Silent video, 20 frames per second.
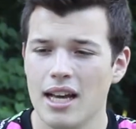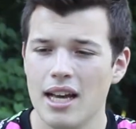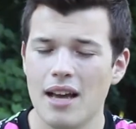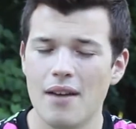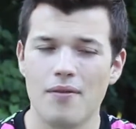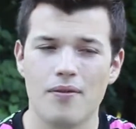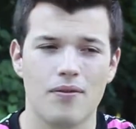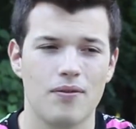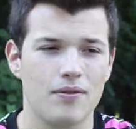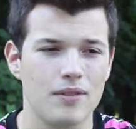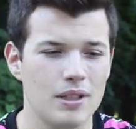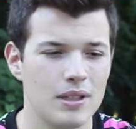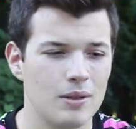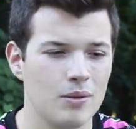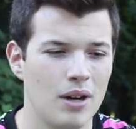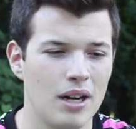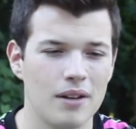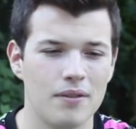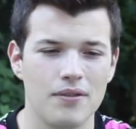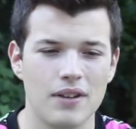if you
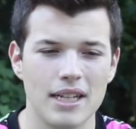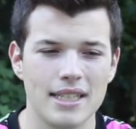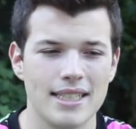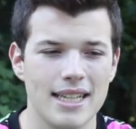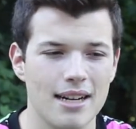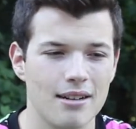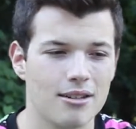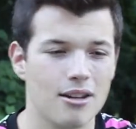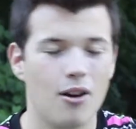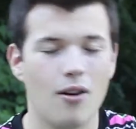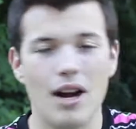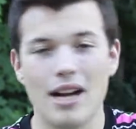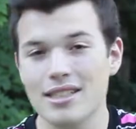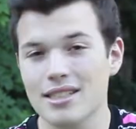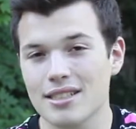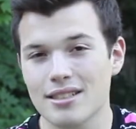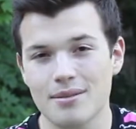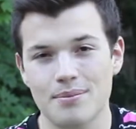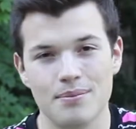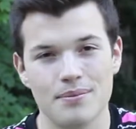want to find out, go
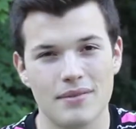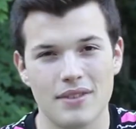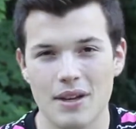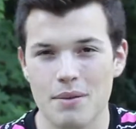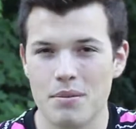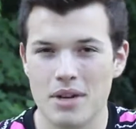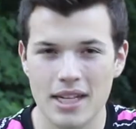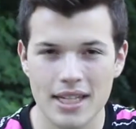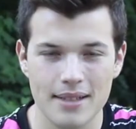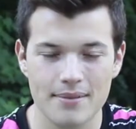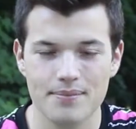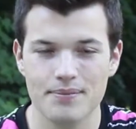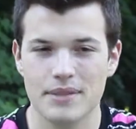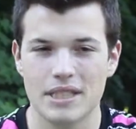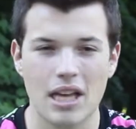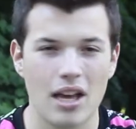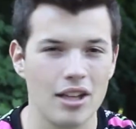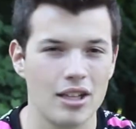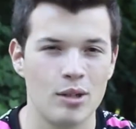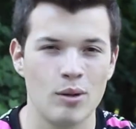ask them. They might
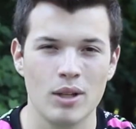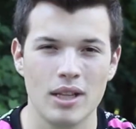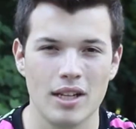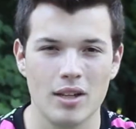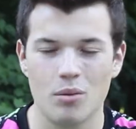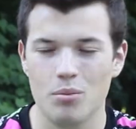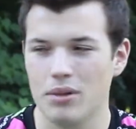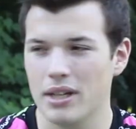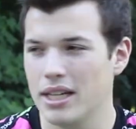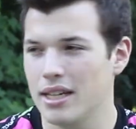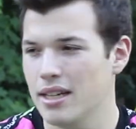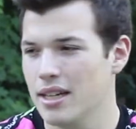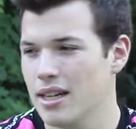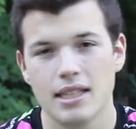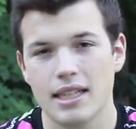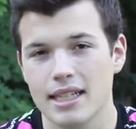tell you a little bit.